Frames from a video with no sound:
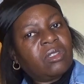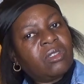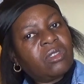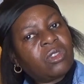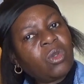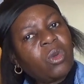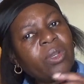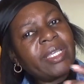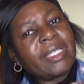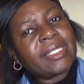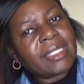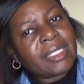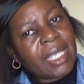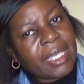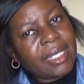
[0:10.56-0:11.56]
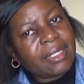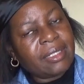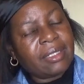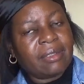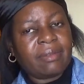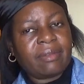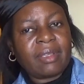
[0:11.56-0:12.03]
So he said,
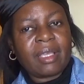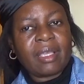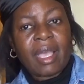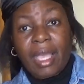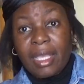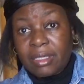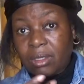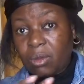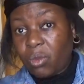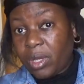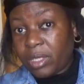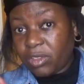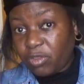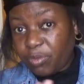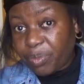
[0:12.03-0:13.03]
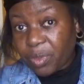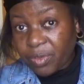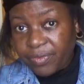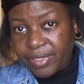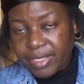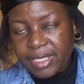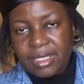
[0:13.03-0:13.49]
as a word of
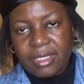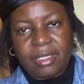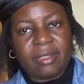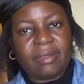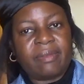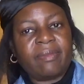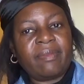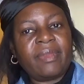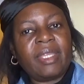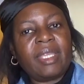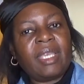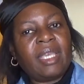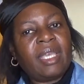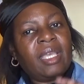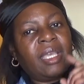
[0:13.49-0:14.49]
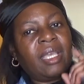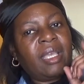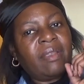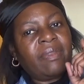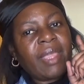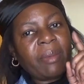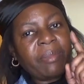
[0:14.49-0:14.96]
prophecy,
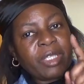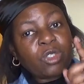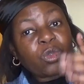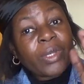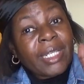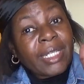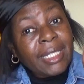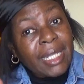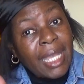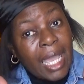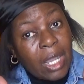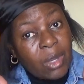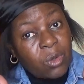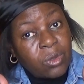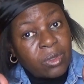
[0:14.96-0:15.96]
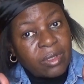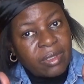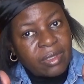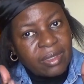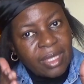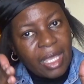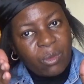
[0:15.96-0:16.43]
that between now,
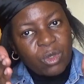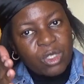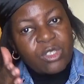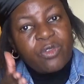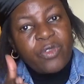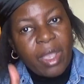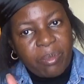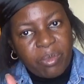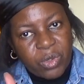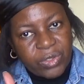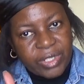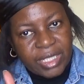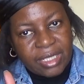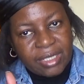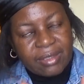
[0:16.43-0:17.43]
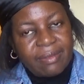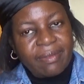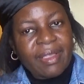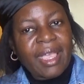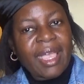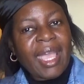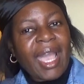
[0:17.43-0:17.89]
that was February,
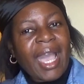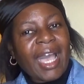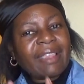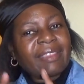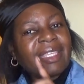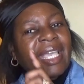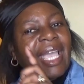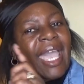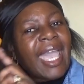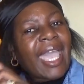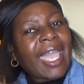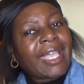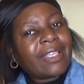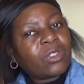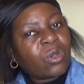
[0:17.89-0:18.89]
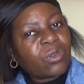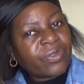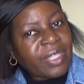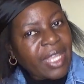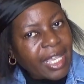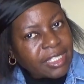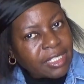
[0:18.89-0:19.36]
and the end of
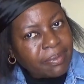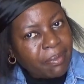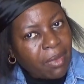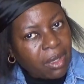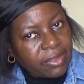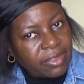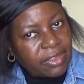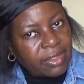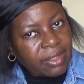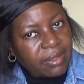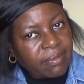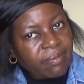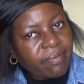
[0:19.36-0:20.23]
next month,